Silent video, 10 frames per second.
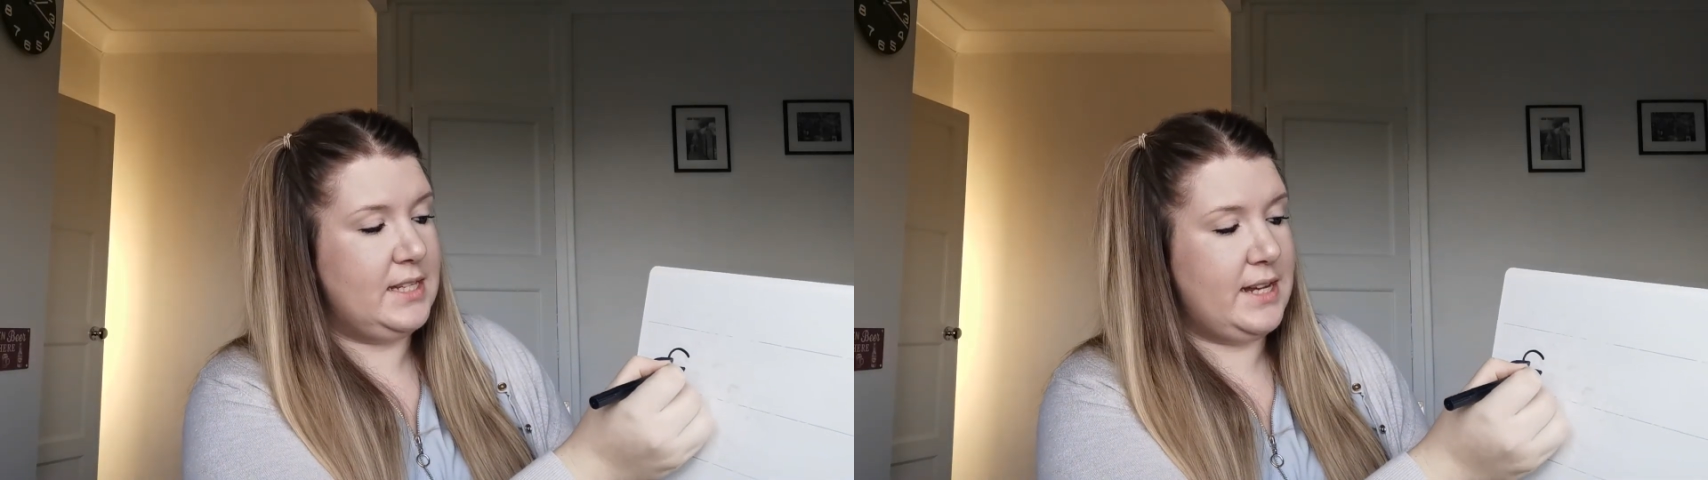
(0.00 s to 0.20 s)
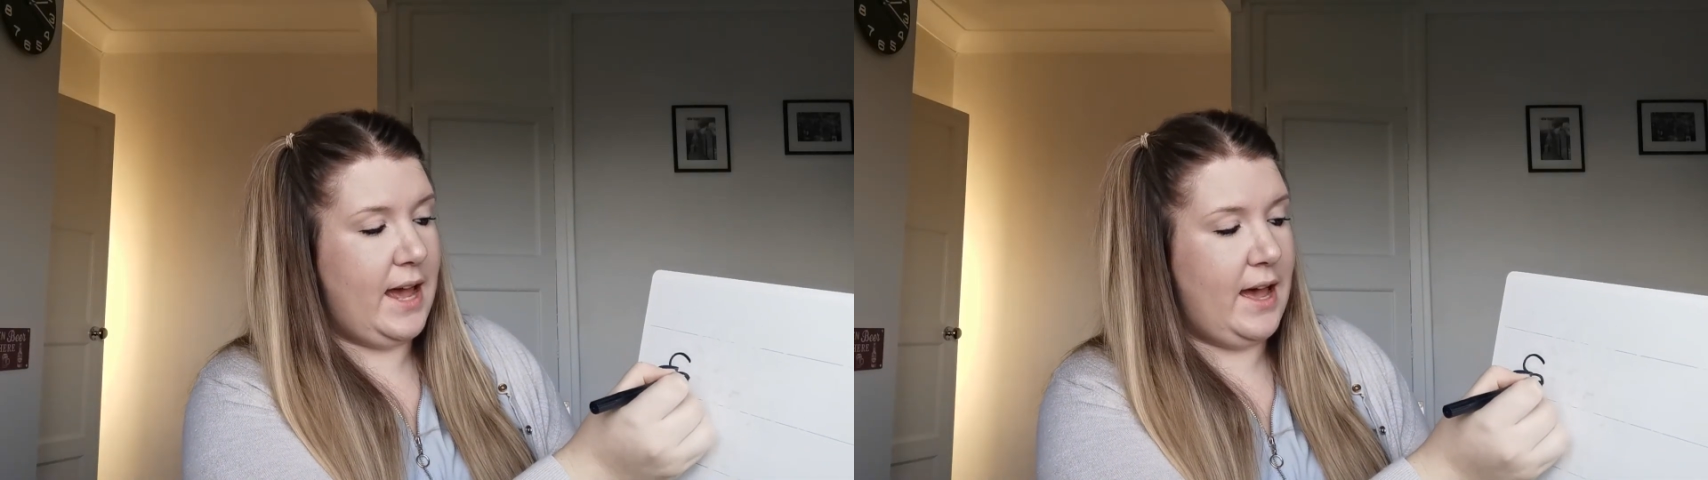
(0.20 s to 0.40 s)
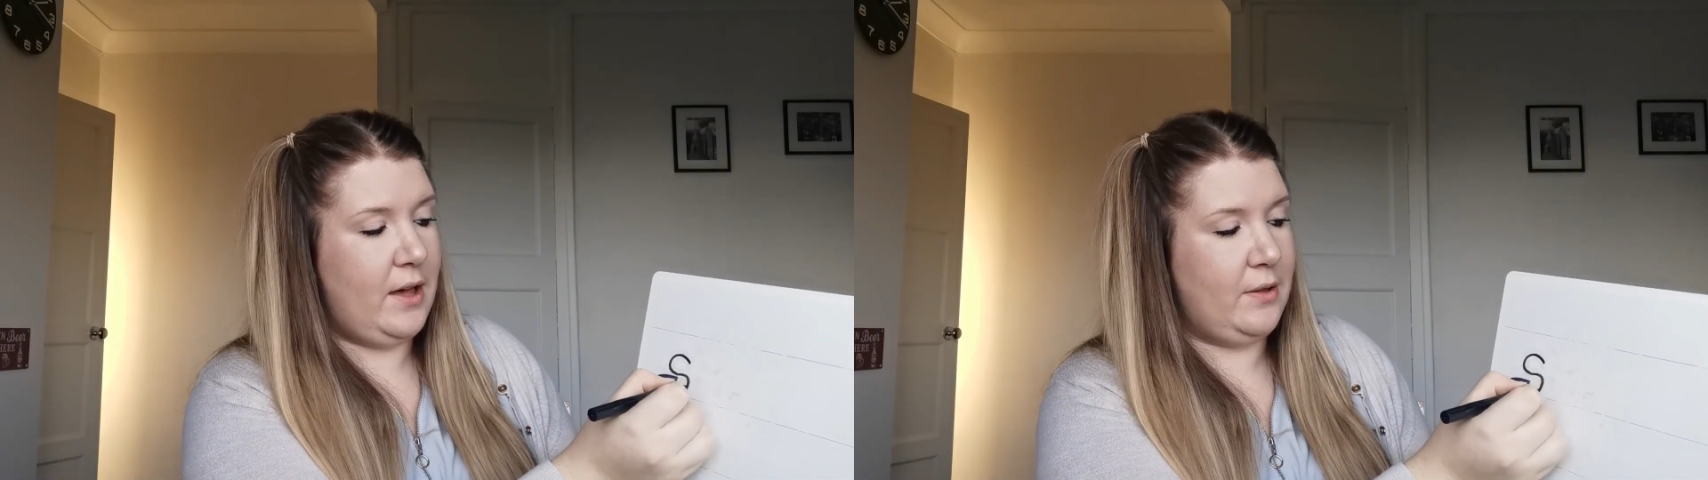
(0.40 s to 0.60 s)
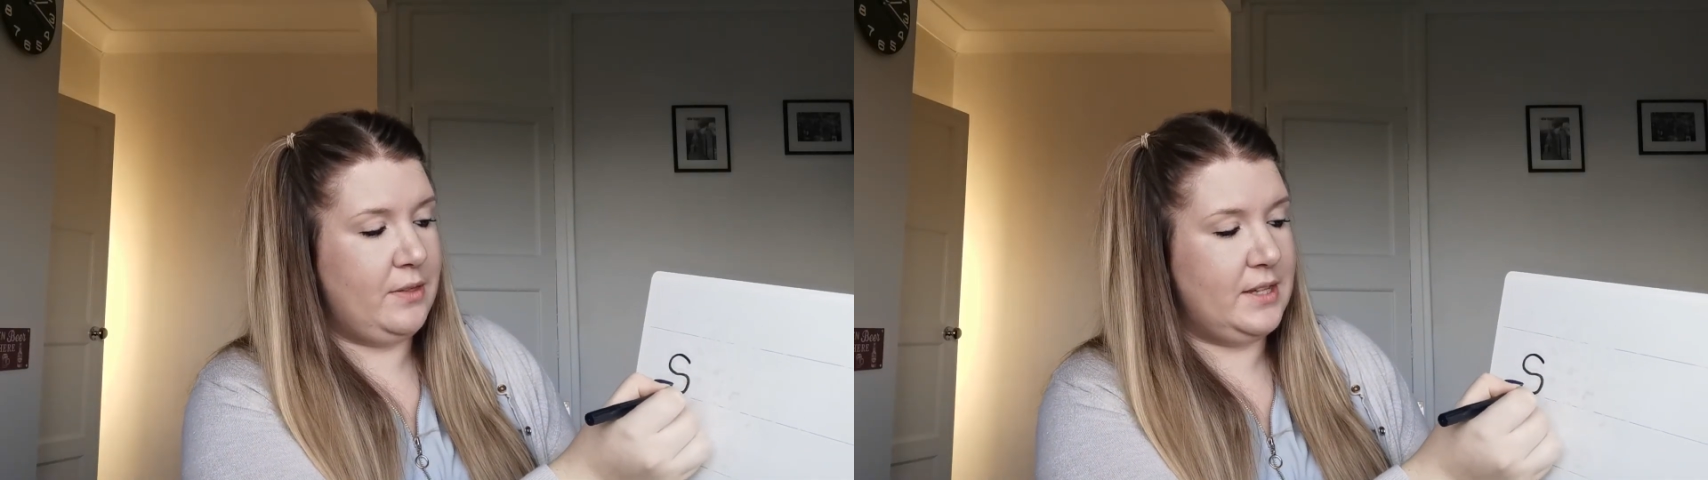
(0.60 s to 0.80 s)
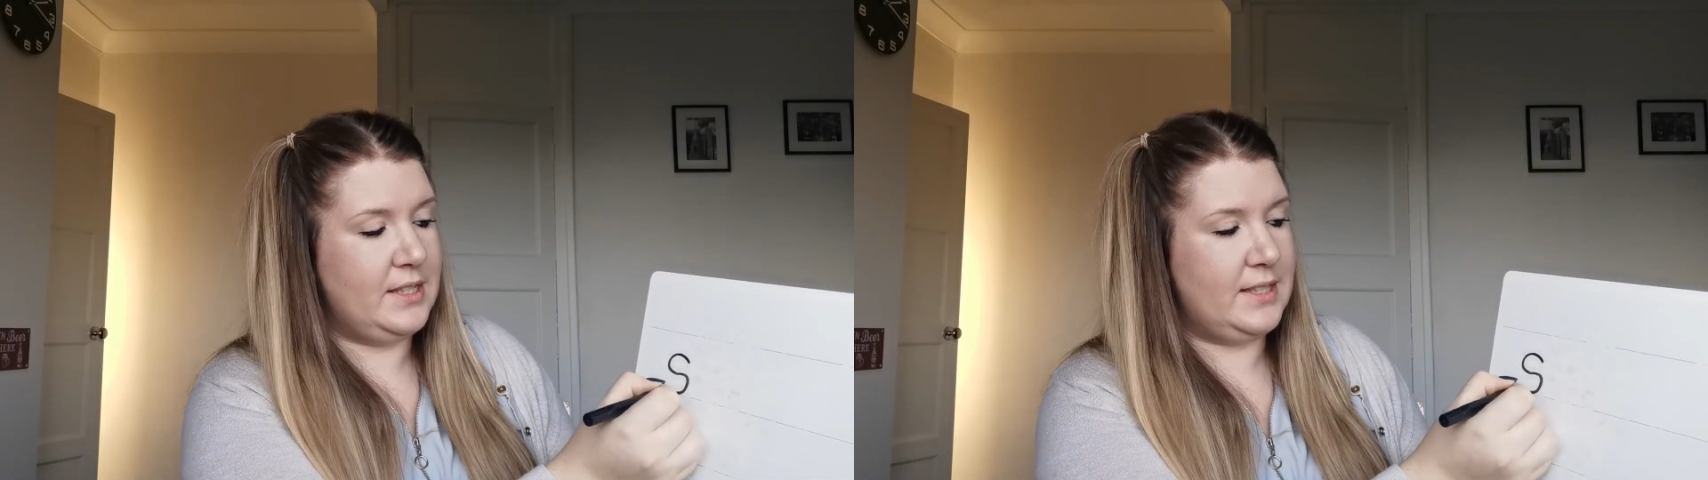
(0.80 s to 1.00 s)

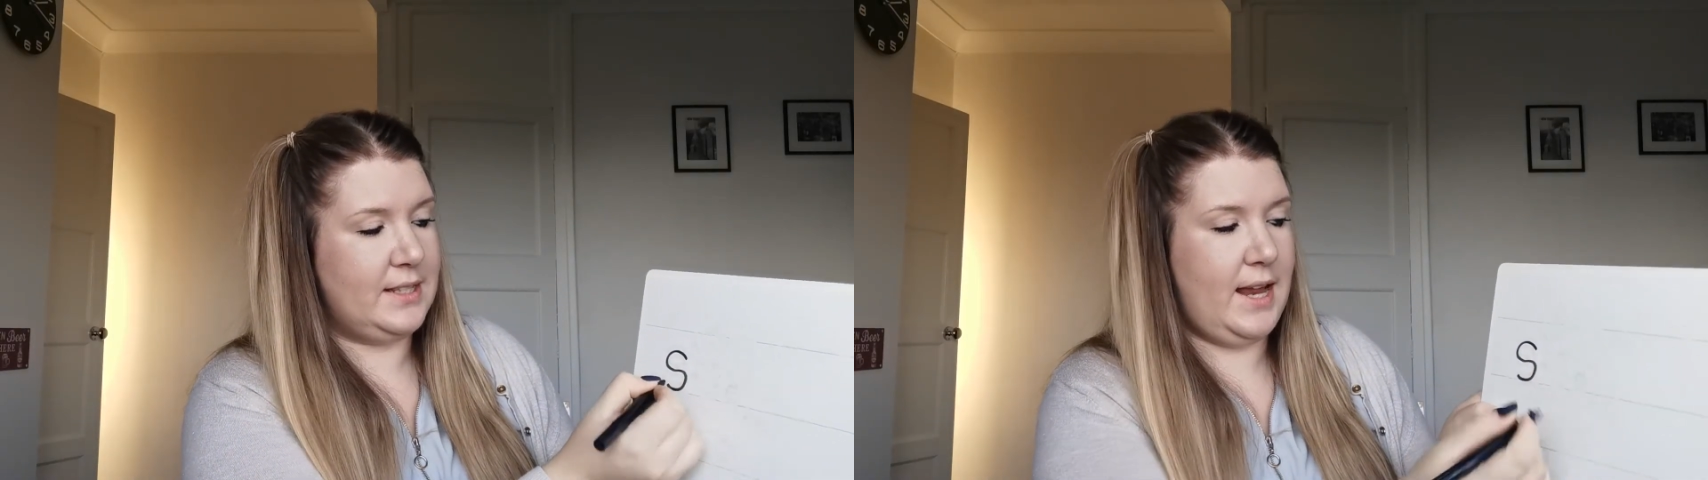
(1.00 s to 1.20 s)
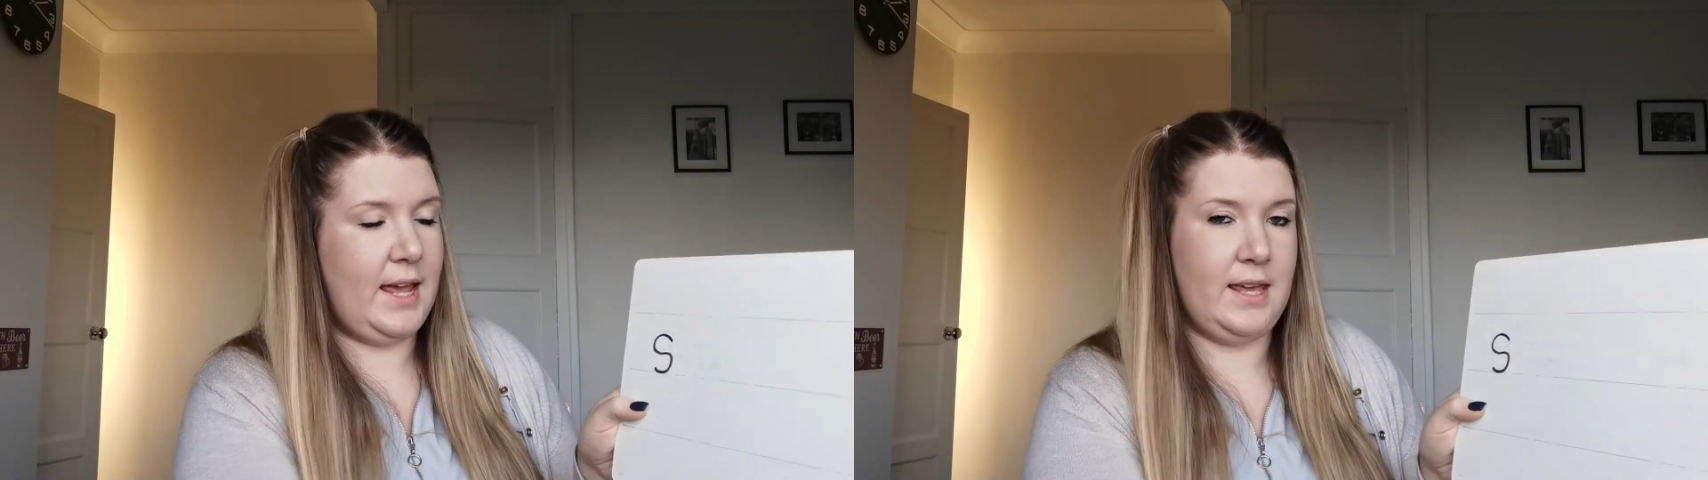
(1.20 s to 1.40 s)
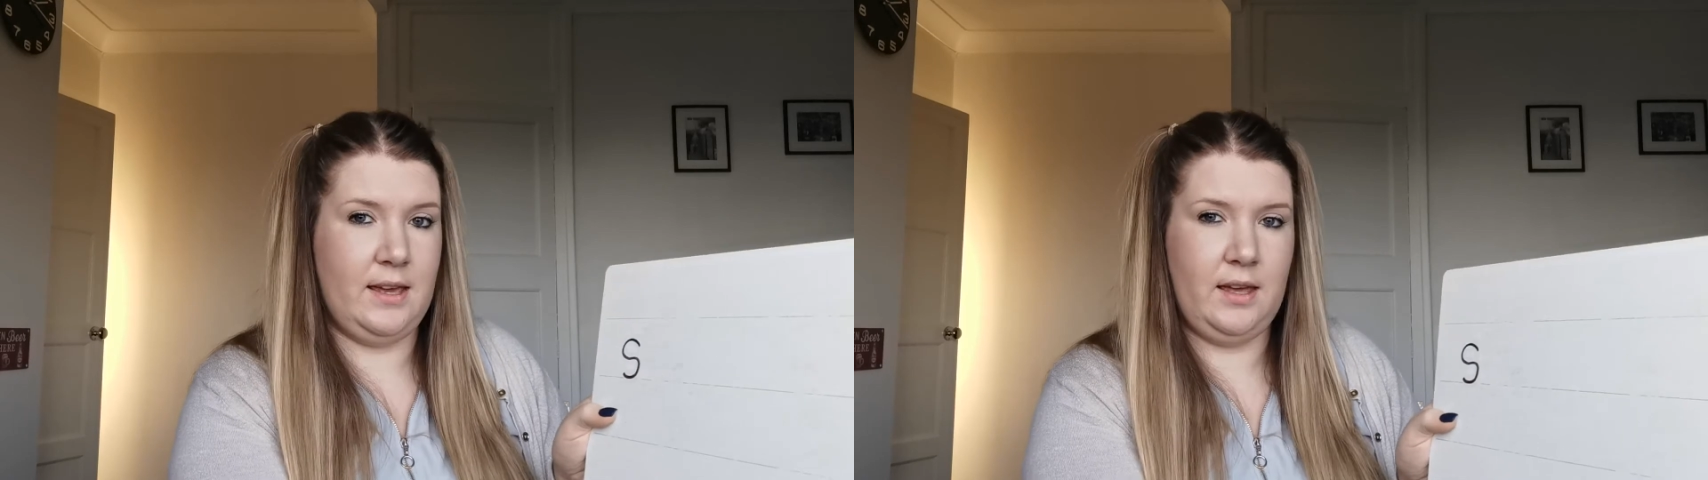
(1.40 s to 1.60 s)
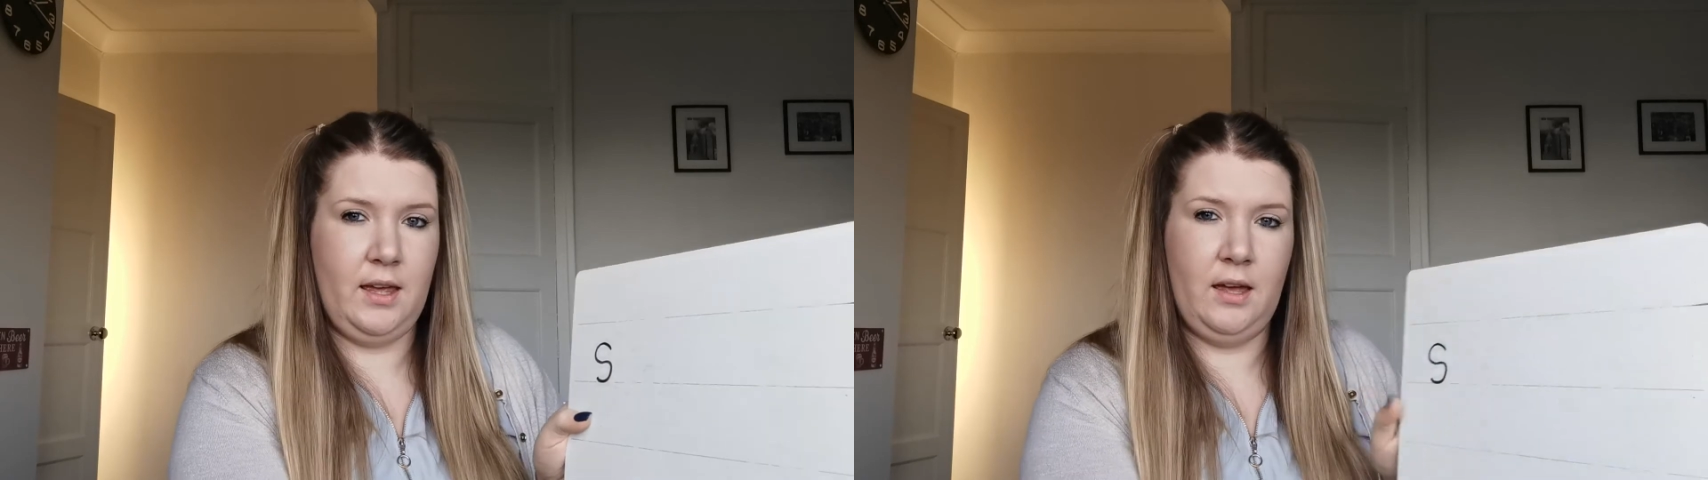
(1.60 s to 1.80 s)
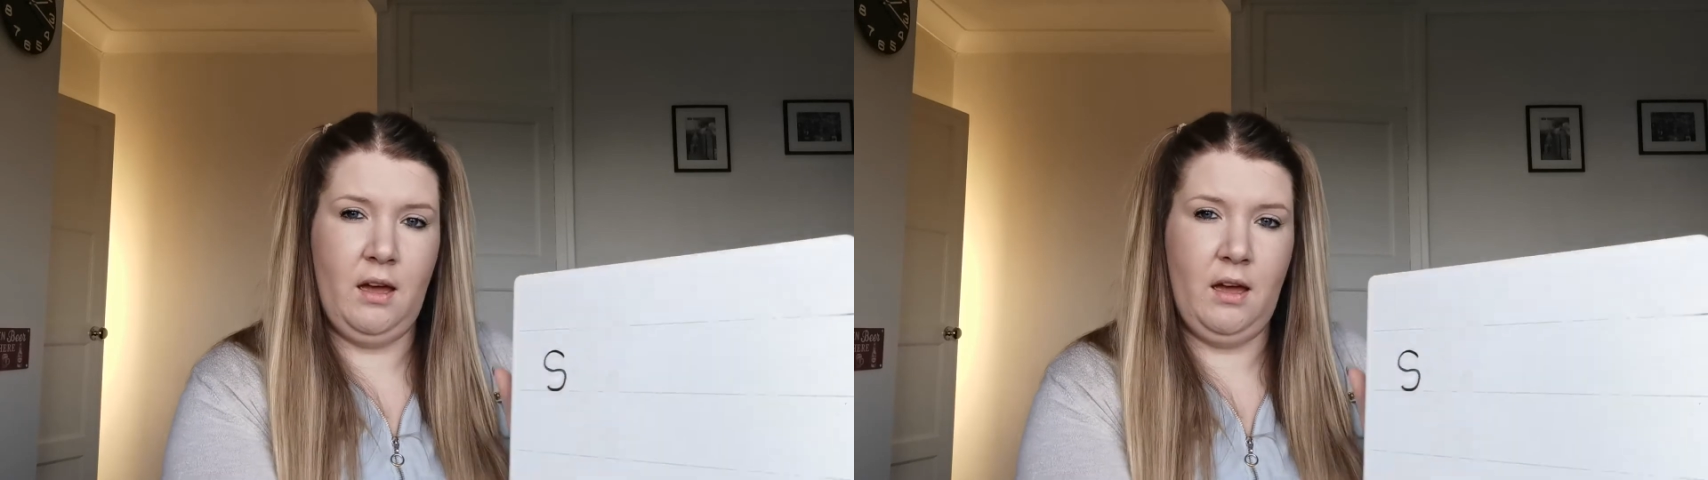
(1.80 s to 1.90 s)
down the snake.